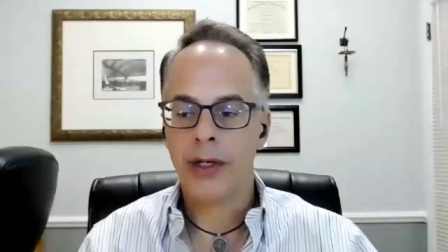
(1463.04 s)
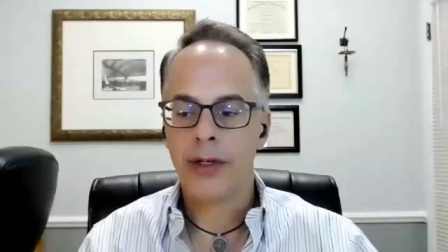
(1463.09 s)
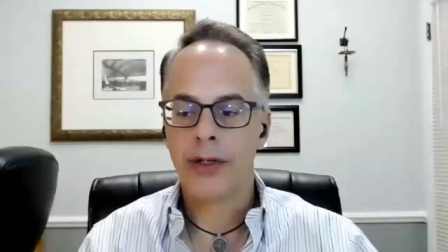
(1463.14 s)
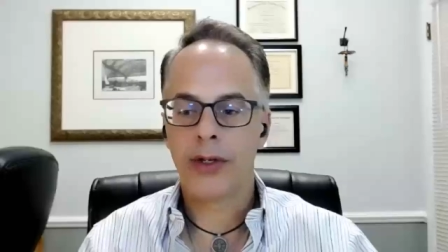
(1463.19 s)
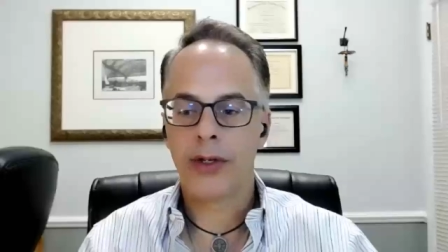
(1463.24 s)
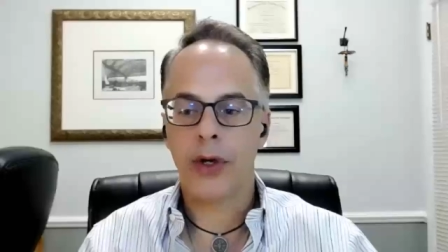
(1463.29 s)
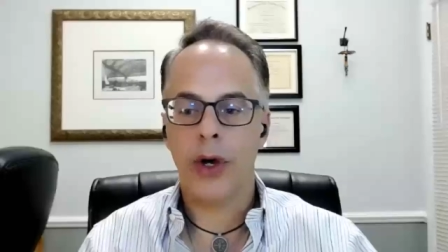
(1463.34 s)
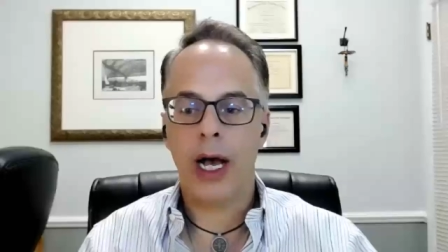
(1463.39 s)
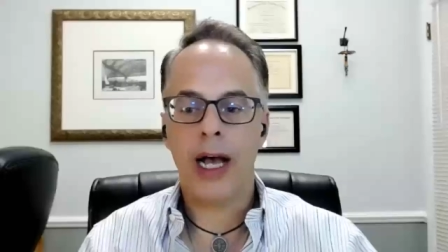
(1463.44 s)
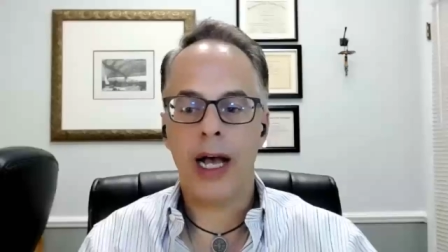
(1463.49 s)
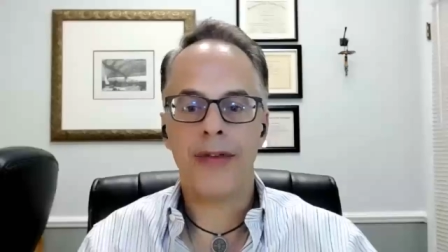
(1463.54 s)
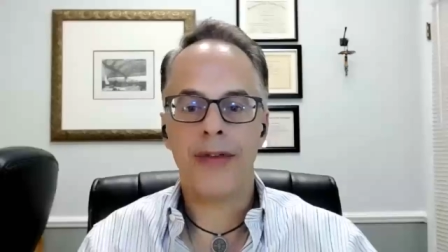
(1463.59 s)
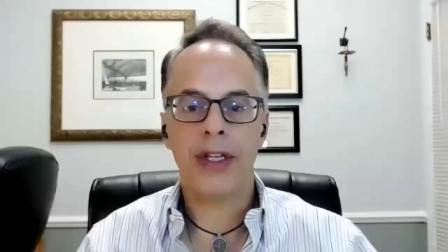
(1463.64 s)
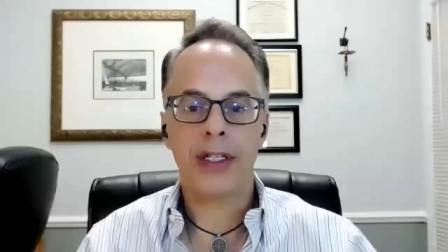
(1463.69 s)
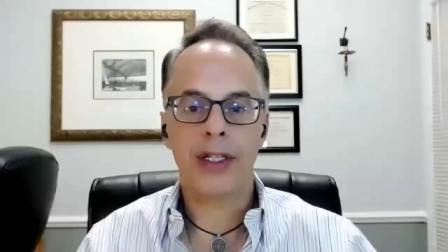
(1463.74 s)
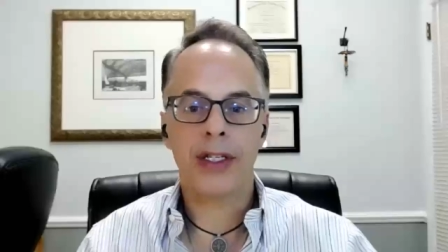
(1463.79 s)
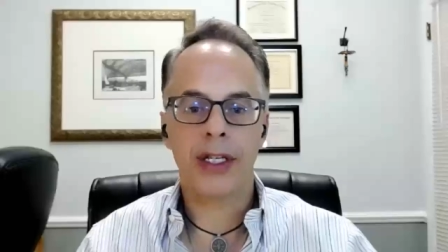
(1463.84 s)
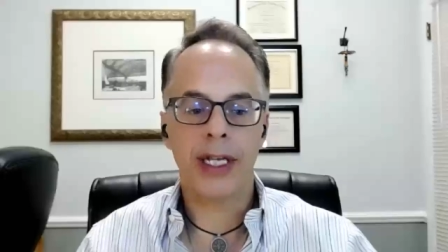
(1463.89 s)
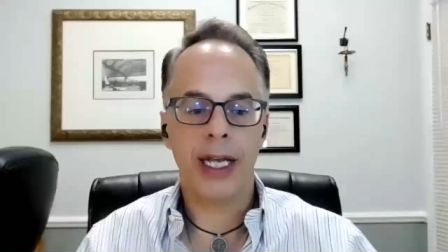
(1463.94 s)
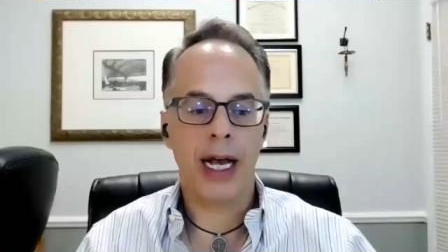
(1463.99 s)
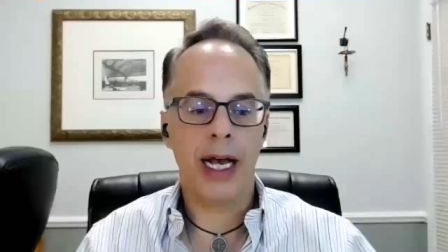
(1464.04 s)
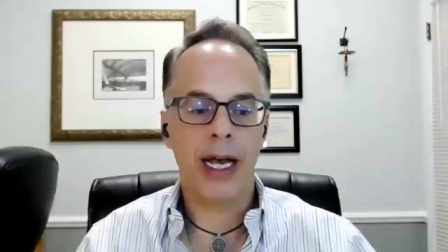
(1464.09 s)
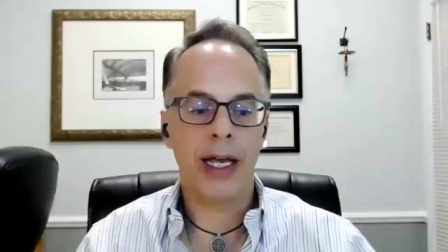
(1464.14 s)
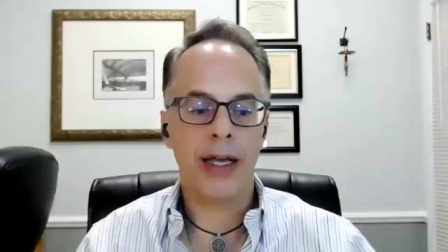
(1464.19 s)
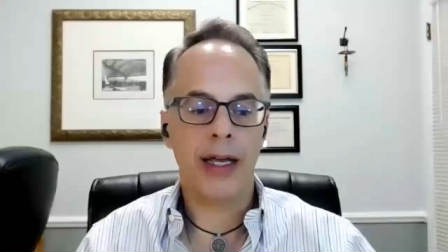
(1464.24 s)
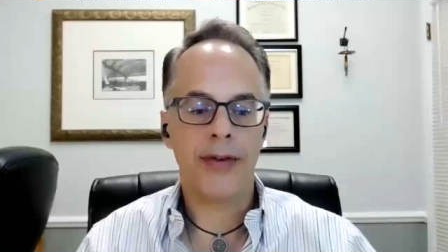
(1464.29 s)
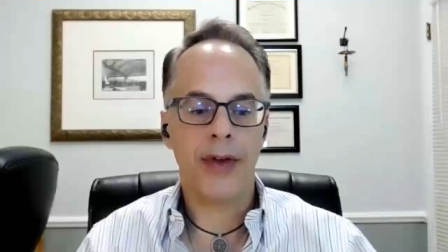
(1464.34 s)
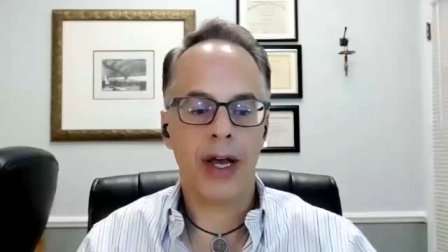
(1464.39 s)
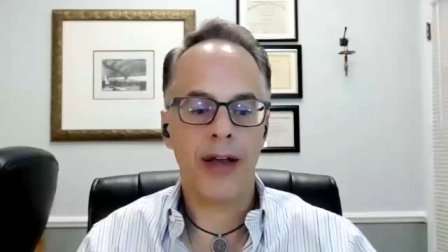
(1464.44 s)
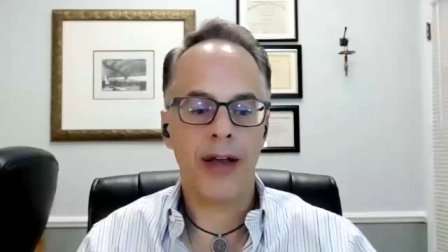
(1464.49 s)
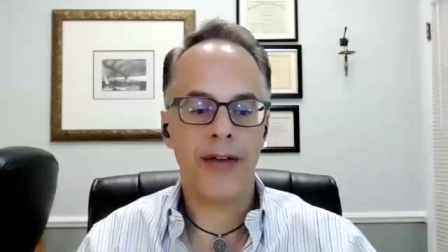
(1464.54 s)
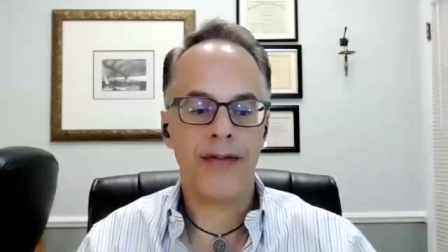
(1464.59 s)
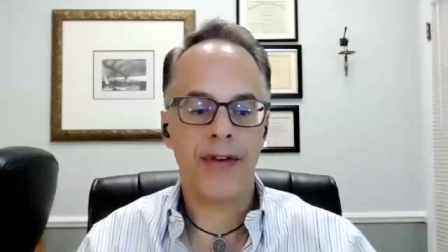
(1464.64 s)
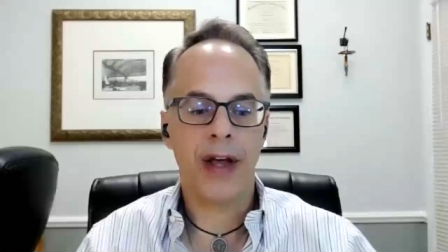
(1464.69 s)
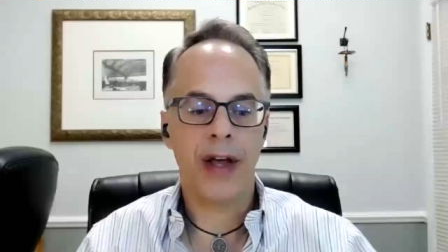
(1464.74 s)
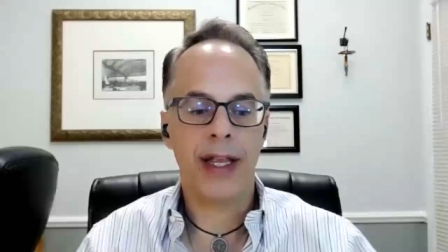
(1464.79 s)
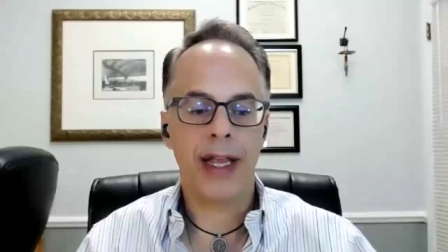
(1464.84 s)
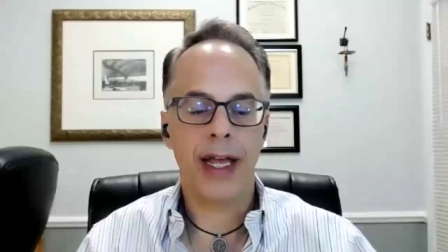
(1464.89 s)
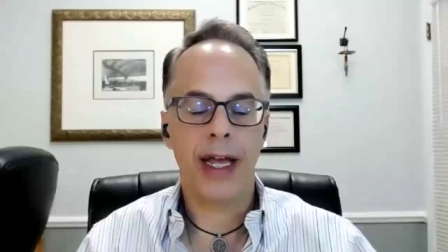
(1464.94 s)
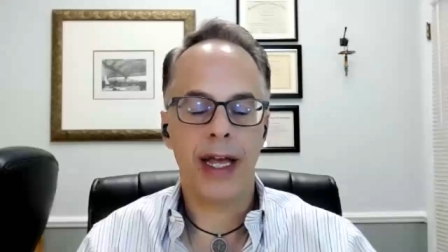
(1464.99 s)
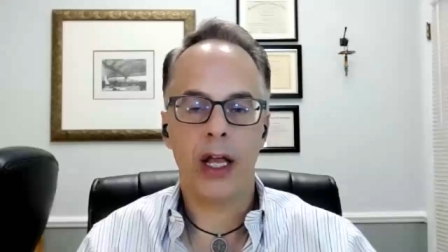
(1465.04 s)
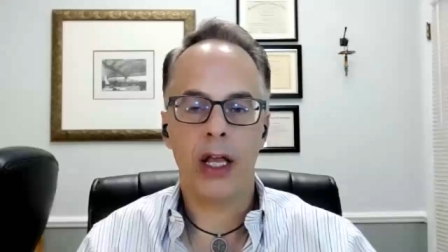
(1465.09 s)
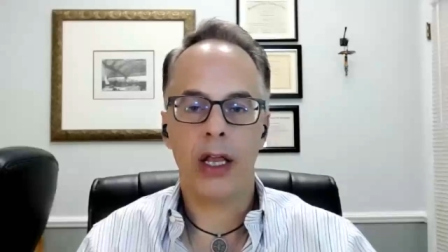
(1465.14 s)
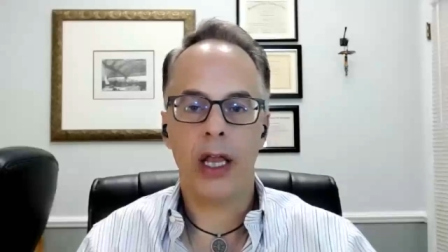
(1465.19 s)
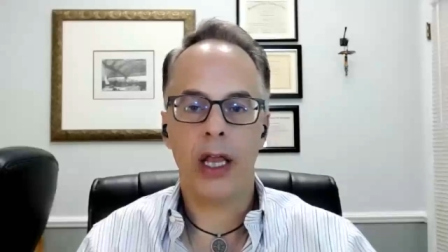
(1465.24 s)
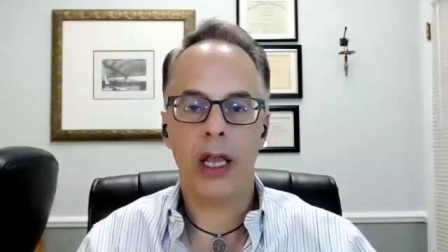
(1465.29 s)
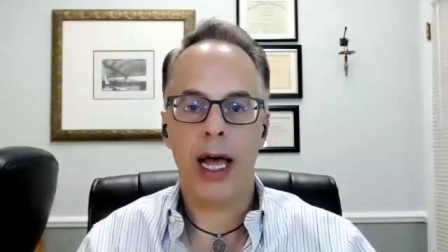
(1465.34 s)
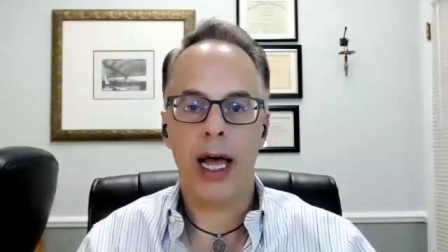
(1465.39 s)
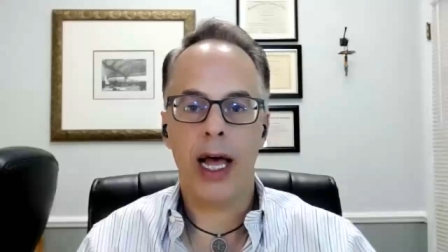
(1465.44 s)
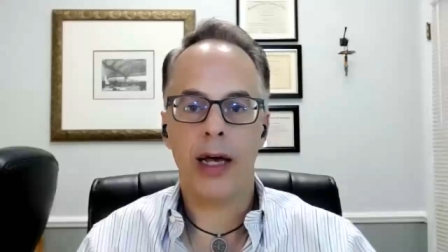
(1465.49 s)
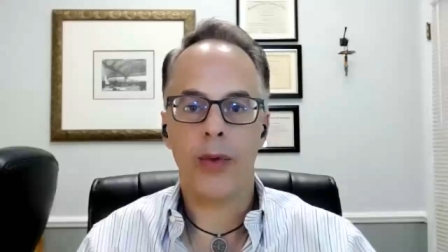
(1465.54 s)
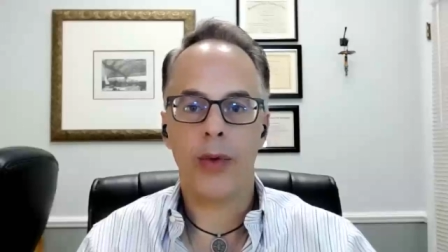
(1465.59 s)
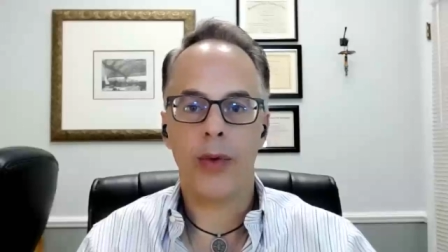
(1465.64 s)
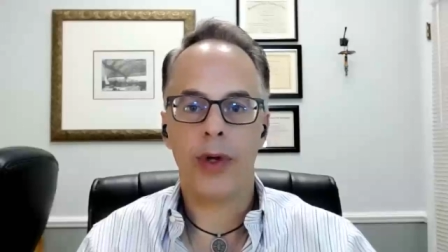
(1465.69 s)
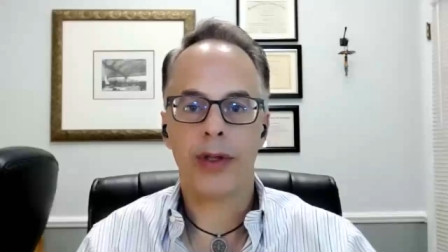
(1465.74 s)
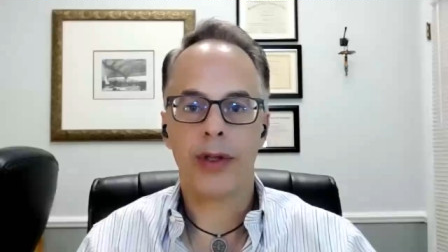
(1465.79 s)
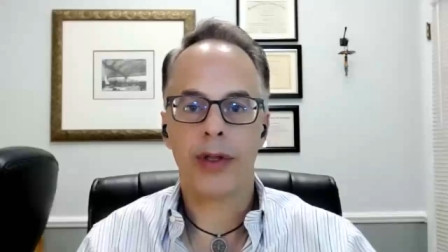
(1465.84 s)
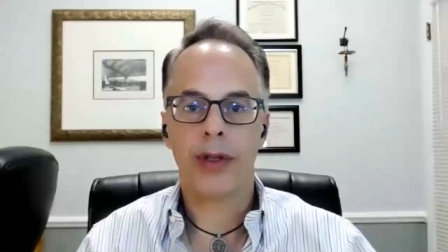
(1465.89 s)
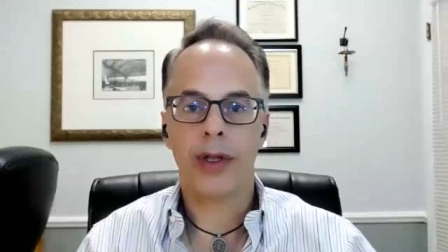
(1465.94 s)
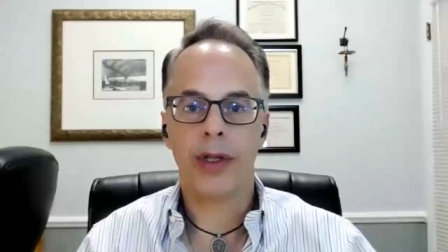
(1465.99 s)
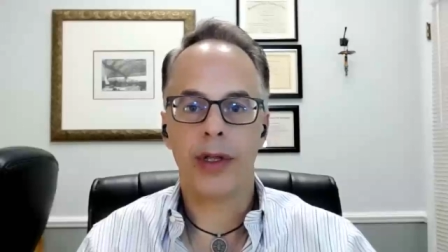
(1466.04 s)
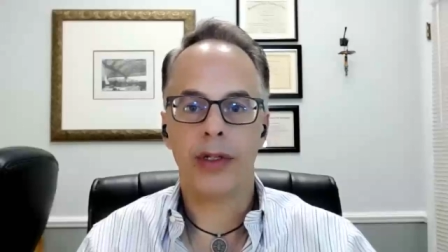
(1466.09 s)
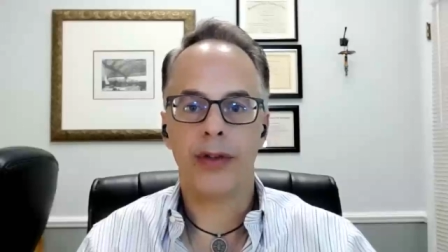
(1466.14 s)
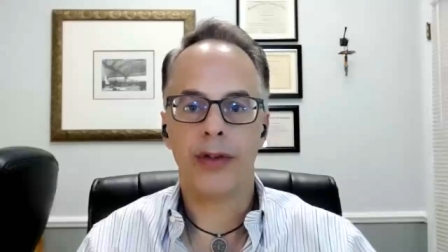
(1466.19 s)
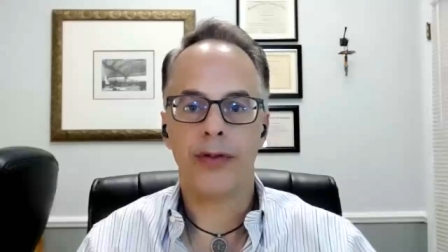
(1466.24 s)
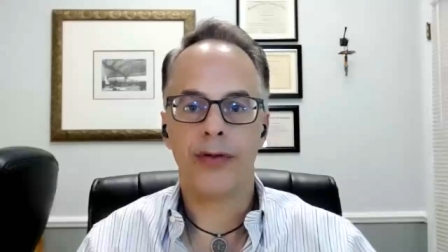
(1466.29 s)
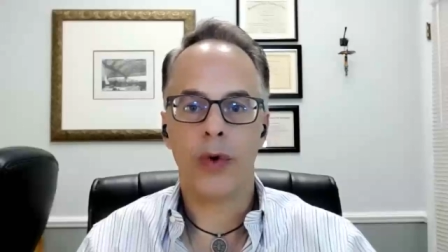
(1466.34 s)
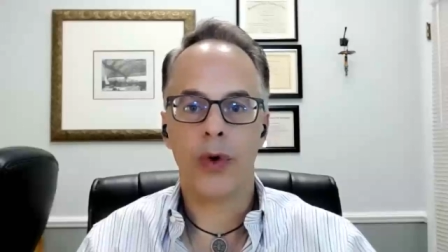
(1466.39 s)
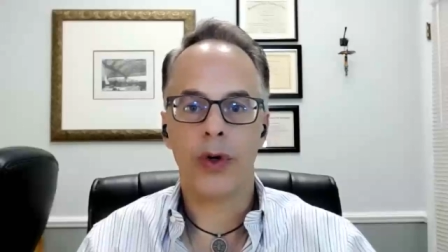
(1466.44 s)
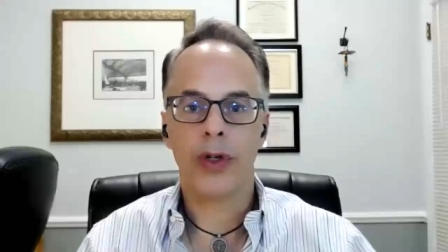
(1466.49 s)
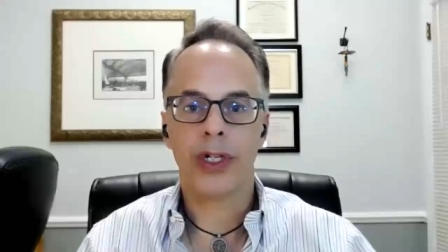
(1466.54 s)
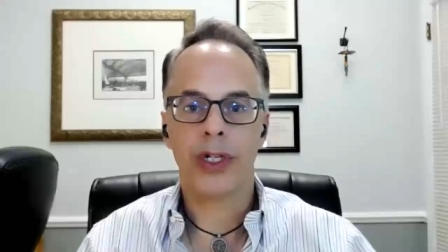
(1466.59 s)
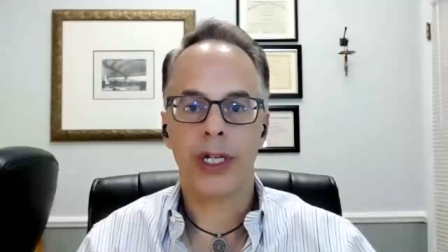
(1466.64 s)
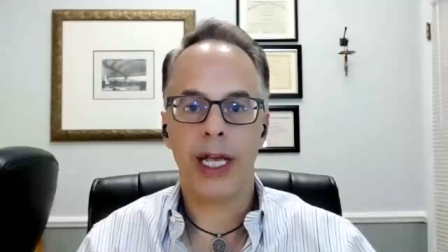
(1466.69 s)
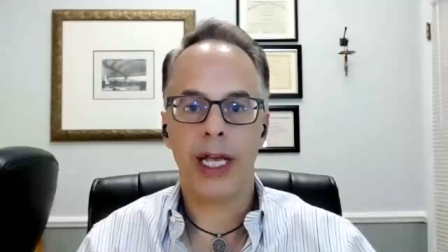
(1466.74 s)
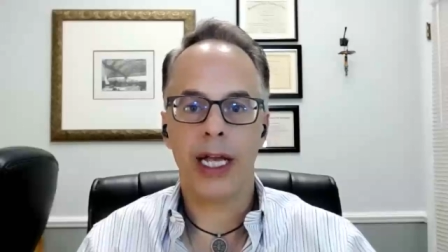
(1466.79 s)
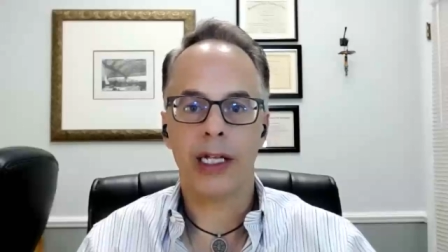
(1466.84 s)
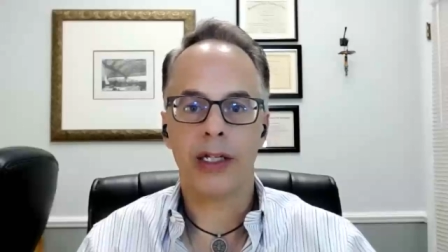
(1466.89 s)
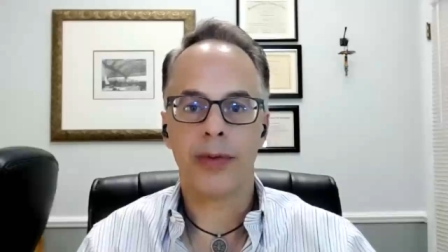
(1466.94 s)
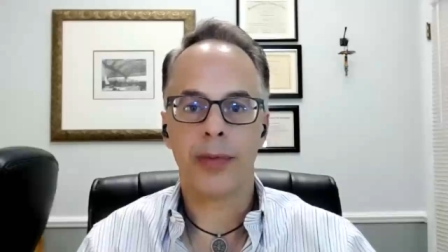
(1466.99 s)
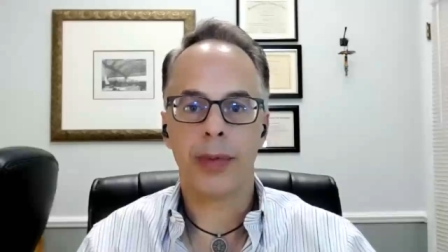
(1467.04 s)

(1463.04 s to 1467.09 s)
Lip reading: So obviously I find that a lot with the divorced dads,